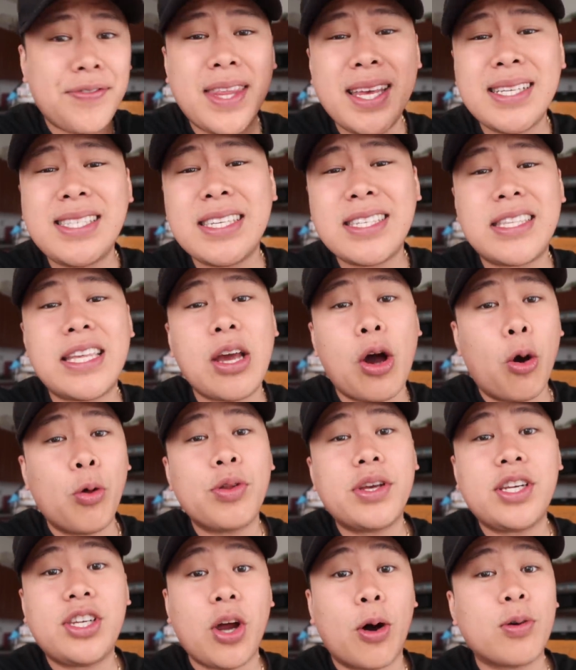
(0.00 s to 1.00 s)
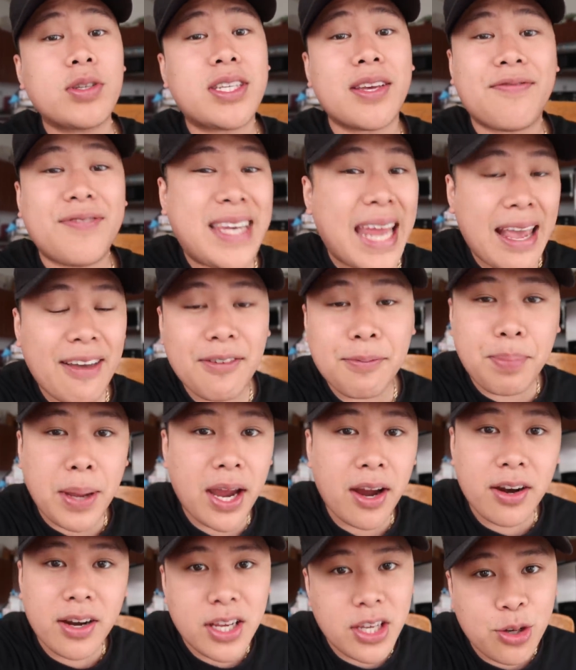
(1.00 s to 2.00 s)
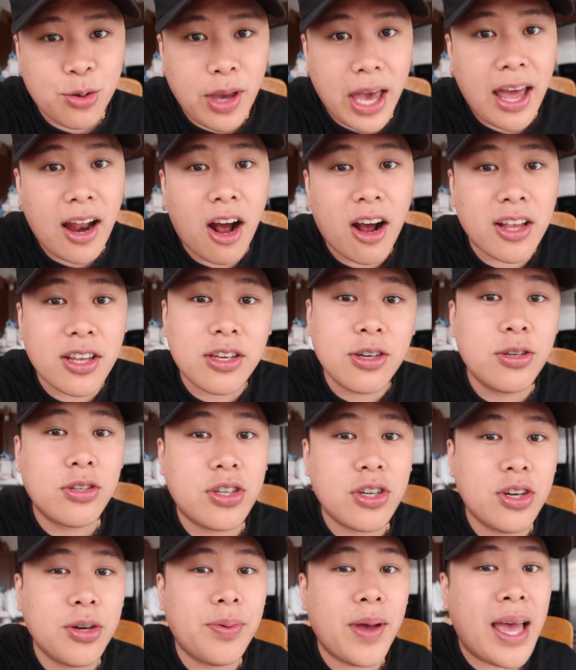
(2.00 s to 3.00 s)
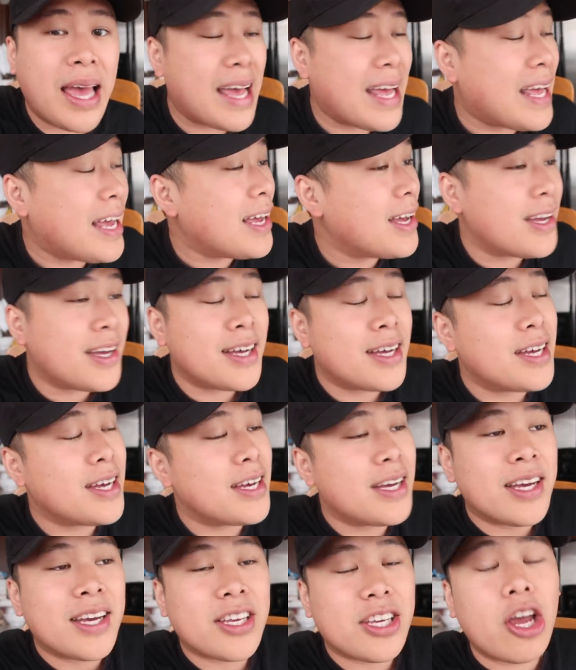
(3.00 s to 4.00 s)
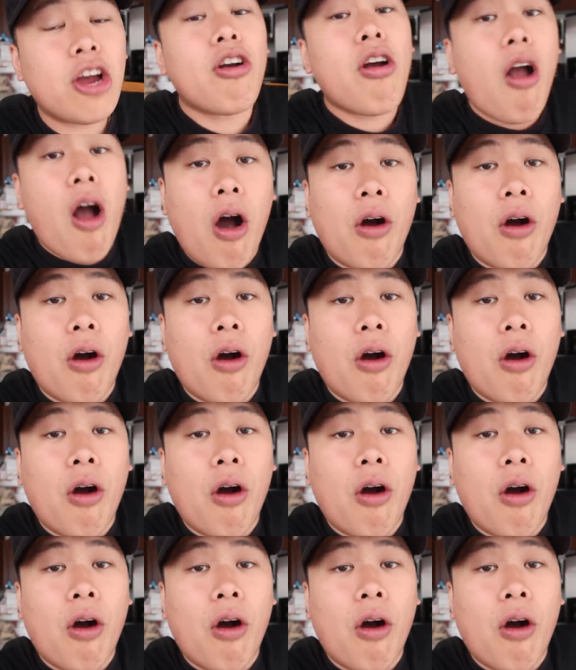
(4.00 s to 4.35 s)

This is the only dose of David Parody you get on YouTube. You're